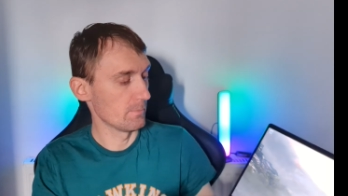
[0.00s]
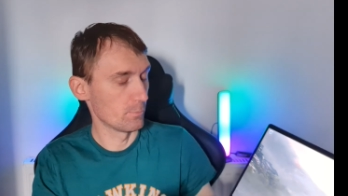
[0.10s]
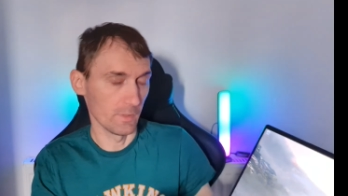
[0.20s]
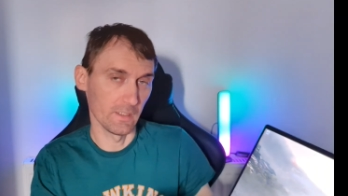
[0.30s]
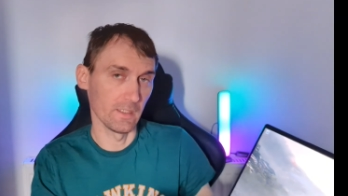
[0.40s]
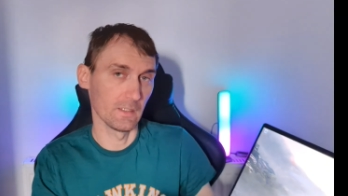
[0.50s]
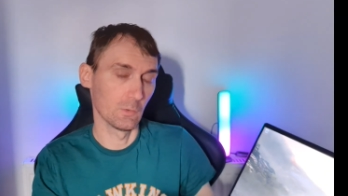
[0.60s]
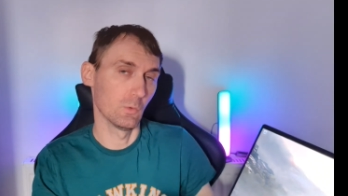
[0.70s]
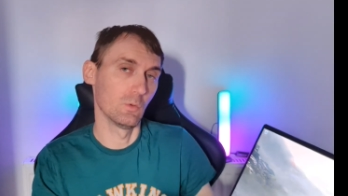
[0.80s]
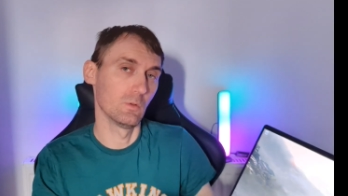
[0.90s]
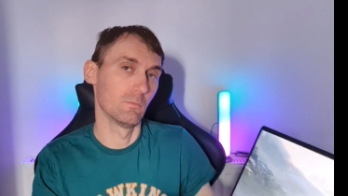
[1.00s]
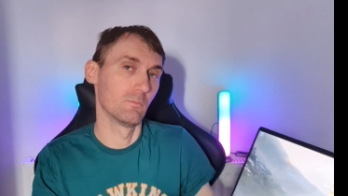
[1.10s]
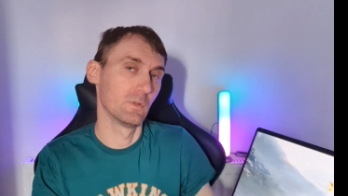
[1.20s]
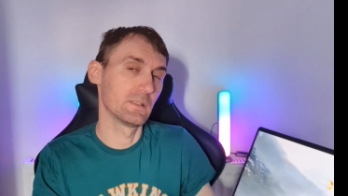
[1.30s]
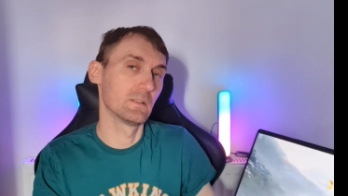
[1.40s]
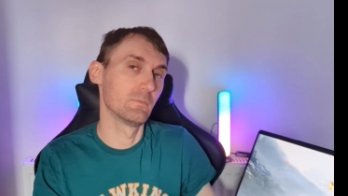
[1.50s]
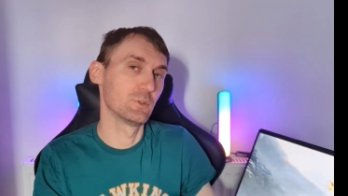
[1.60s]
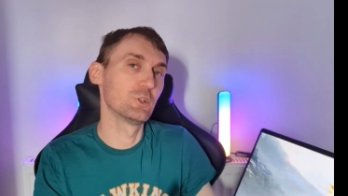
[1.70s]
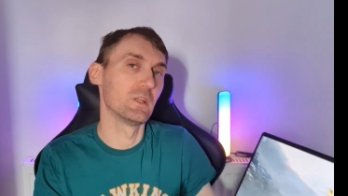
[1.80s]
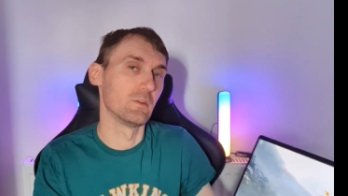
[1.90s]
a pretty cool little
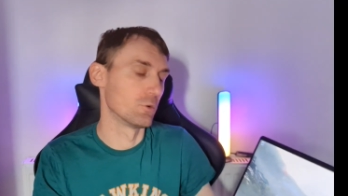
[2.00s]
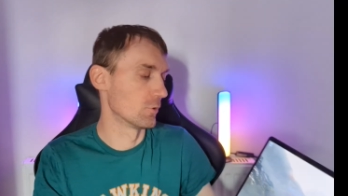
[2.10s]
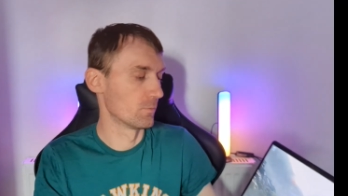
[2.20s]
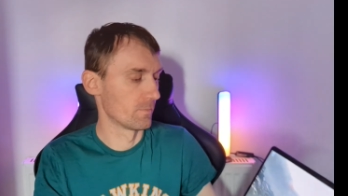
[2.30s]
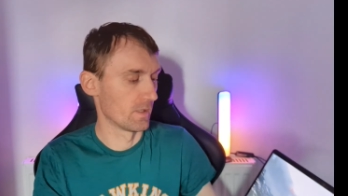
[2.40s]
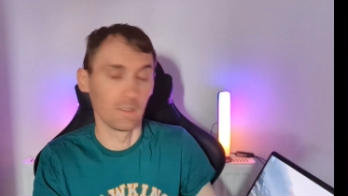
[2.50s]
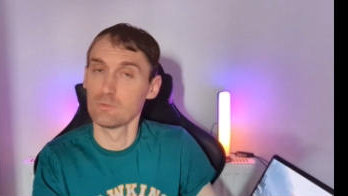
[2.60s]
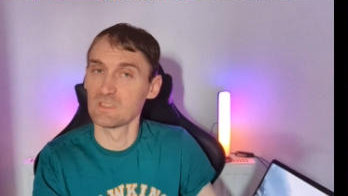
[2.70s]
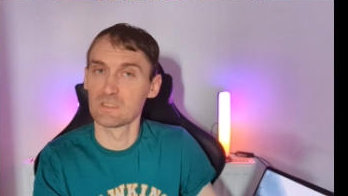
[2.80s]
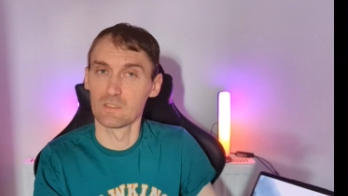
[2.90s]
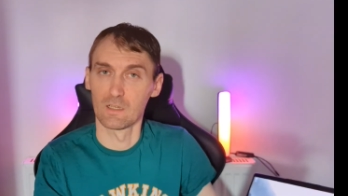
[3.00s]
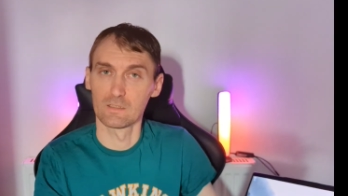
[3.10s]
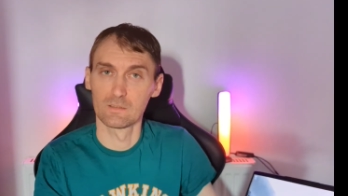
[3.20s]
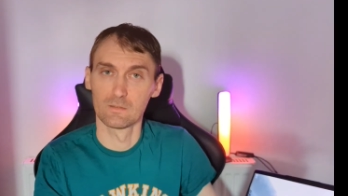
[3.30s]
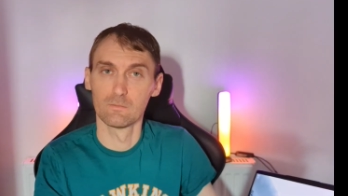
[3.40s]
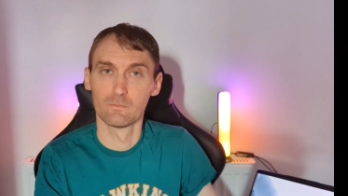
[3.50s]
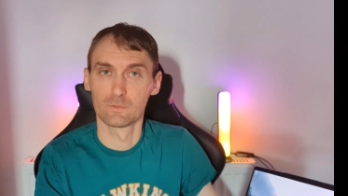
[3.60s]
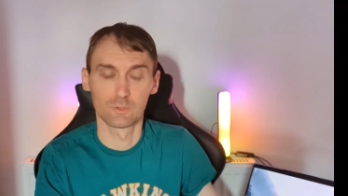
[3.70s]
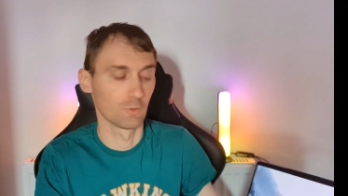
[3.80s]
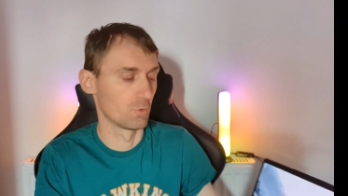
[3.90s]
machine, you know, I use it a lot.
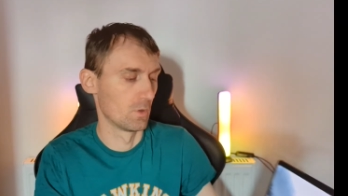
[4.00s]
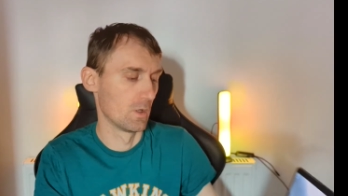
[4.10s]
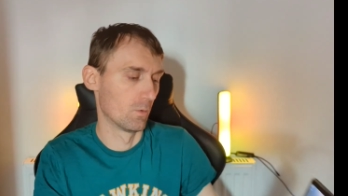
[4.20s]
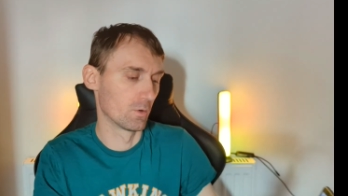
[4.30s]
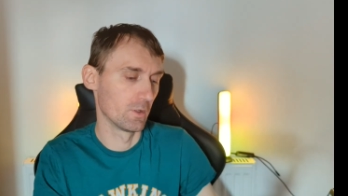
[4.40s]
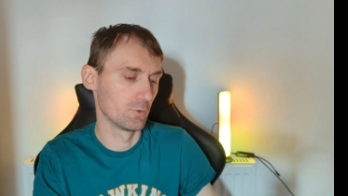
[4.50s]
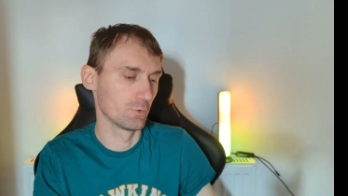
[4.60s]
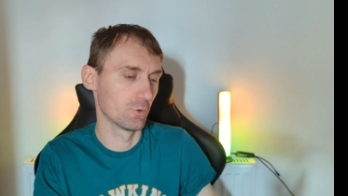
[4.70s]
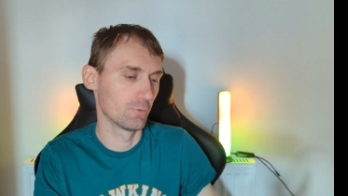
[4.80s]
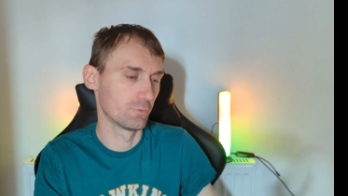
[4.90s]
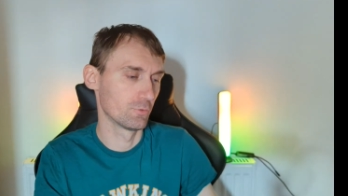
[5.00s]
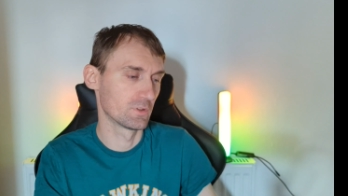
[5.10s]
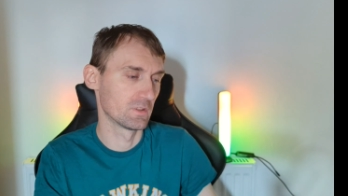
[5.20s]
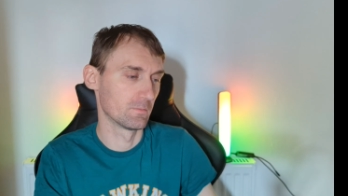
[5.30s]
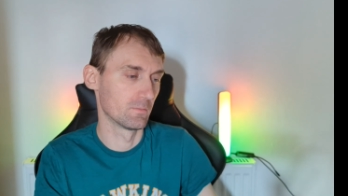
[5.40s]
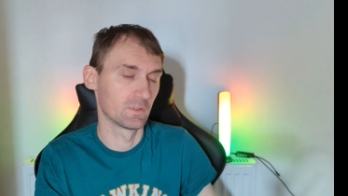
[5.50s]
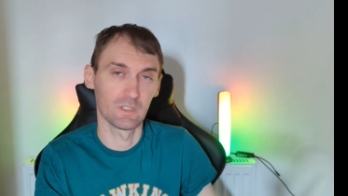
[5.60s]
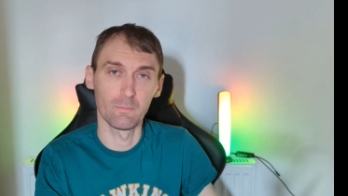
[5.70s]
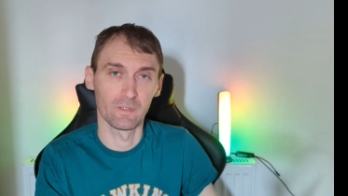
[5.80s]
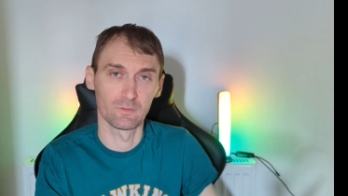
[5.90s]
So we're going to go through some
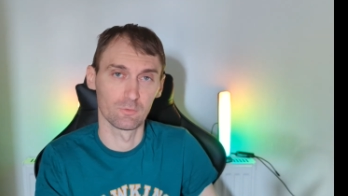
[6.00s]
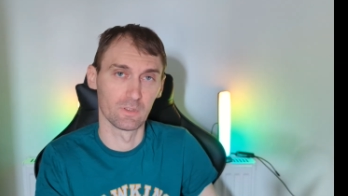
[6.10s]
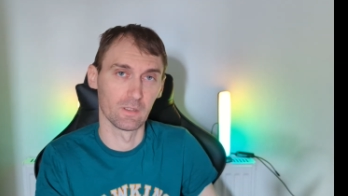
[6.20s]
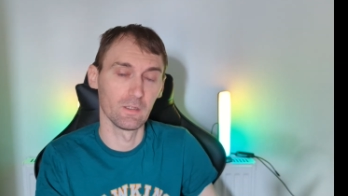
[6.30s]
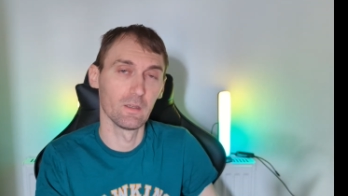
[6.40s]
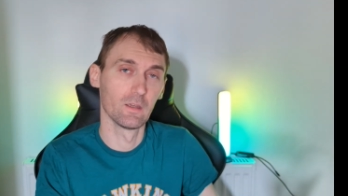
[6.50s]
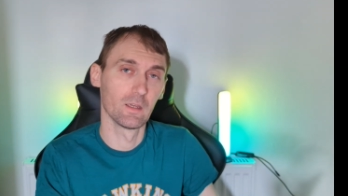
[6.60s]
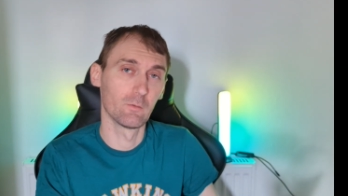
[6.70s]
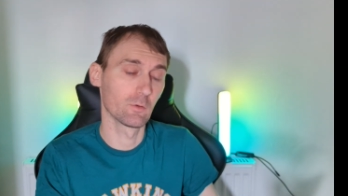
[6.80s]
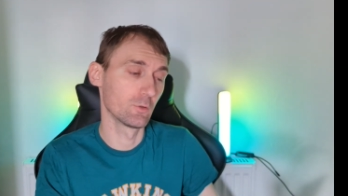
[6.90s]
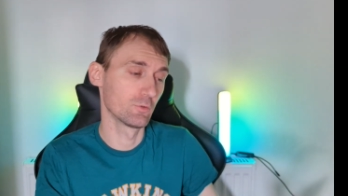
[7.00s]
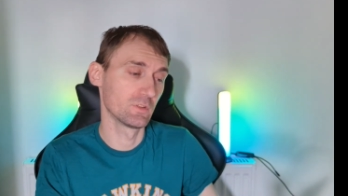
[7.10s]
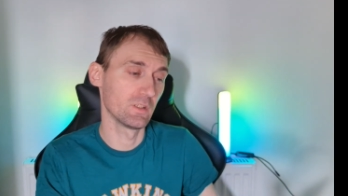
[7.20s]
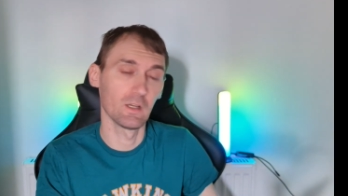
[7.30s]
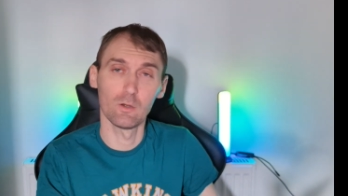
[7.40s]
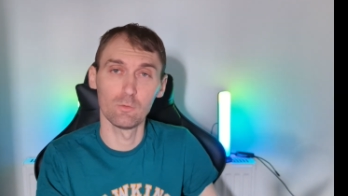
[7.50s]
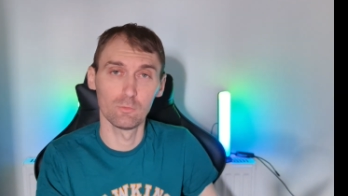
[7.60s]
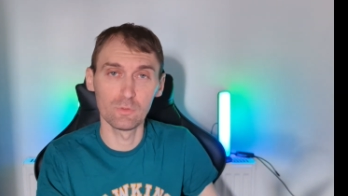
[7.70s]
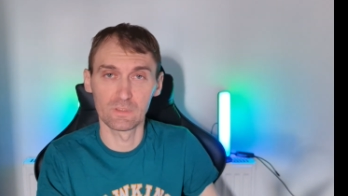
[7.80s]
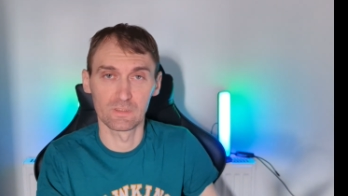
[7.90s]
topics today and we're going to see how
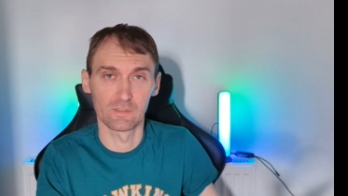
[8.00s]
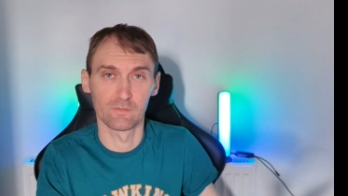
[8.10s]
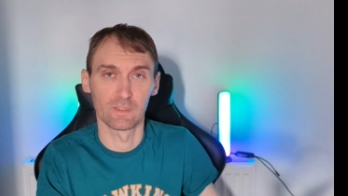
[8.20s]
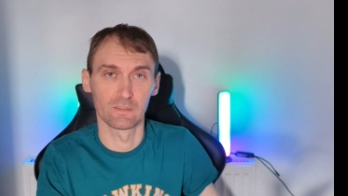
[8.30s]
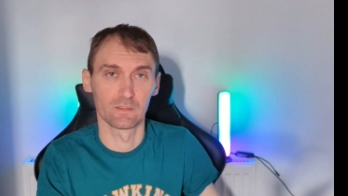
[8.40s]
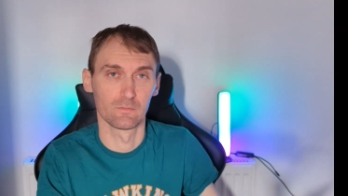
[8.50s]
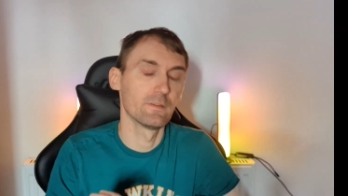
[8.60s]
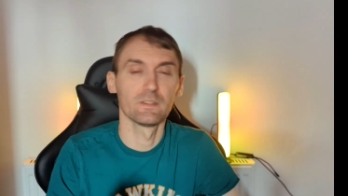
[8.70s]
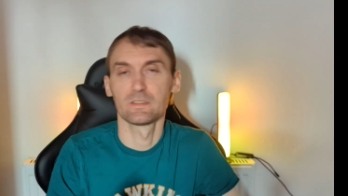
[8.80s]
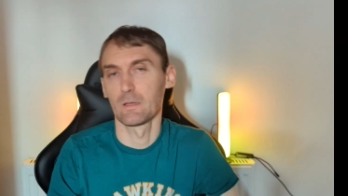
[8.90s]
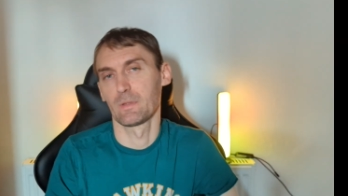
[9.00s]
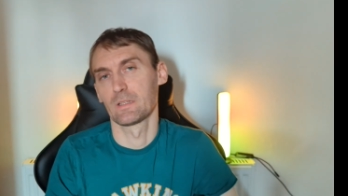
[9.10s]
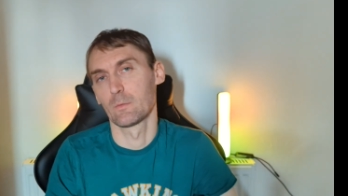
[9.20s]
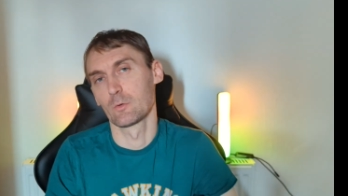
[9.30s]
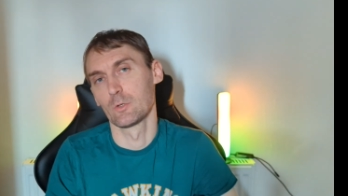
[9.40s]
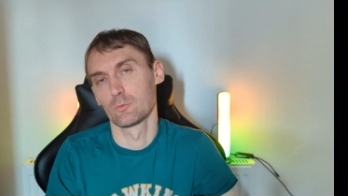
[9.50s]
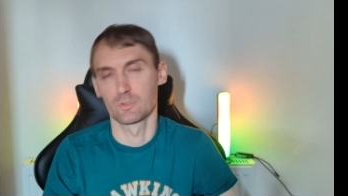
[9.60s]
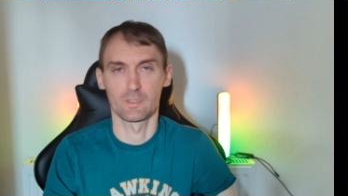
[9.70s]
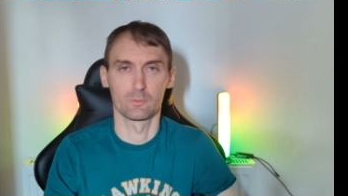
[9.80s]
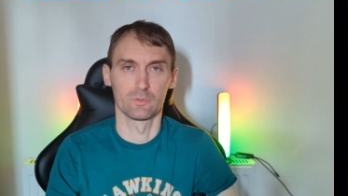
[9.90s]
good is the device. The first topic that we're going to
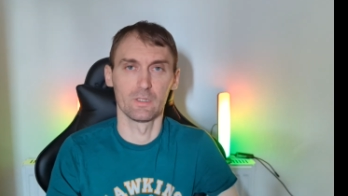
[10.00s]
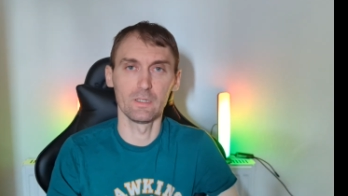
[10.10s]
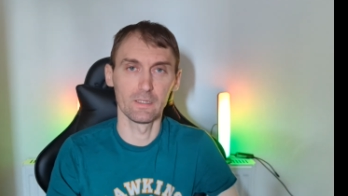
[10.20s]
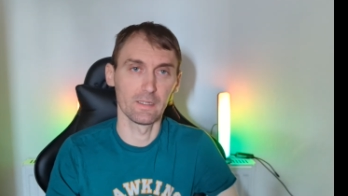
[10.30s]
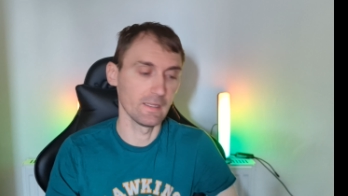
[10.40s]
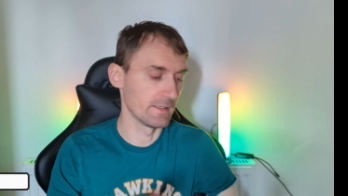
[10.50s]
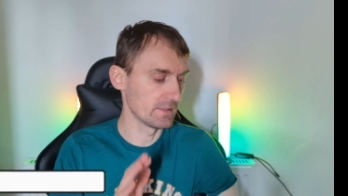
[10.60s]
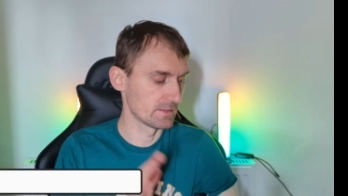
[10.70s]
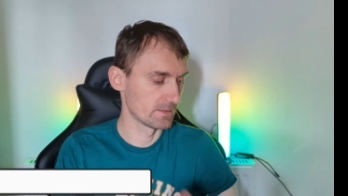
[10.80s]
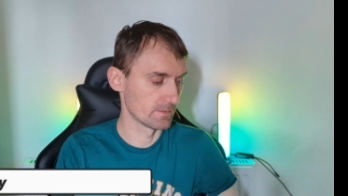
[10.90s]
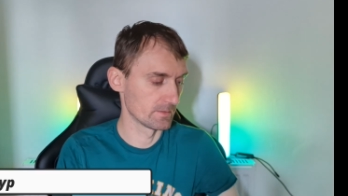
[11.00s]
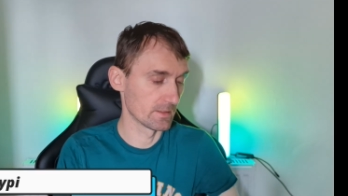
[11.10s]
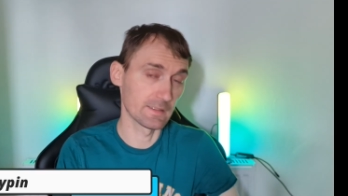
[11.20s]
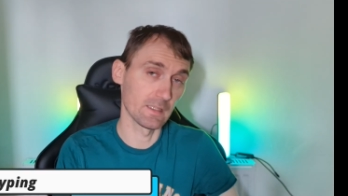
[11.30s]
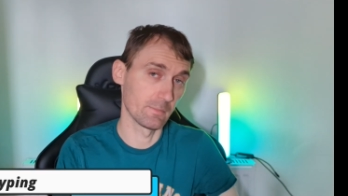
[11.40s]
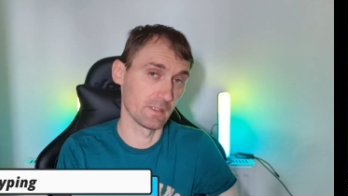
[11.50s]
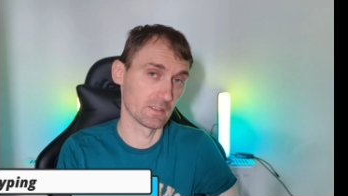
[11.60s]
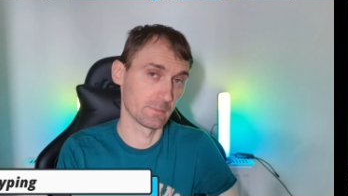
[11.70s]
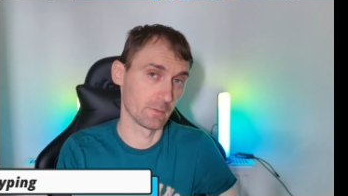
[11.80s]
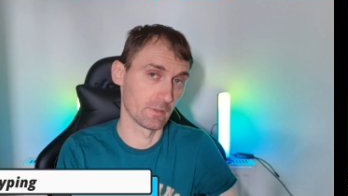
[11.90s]
talk today is the typing
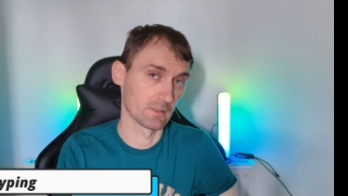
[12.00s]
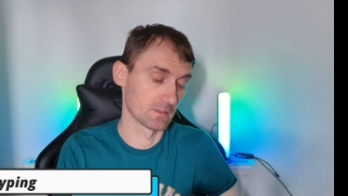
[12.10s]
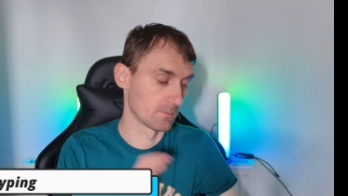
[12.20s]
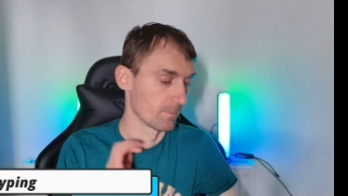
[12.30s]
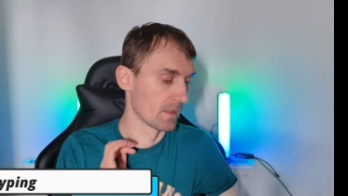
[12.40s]
experience.